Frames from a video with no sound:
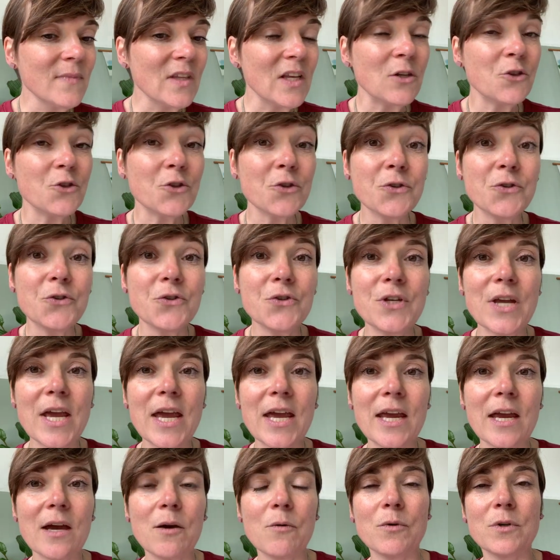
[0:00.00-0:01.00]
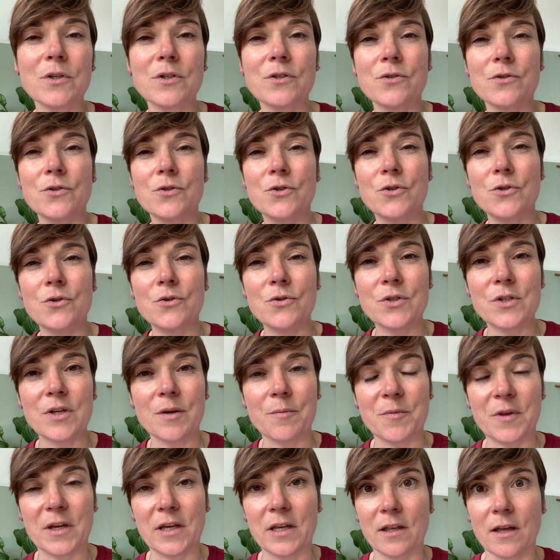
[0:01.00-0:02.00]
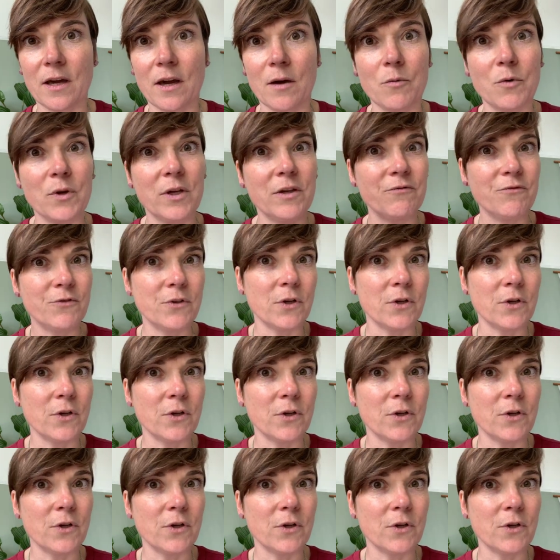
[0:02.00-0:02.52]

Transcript: So today I want to do something that we've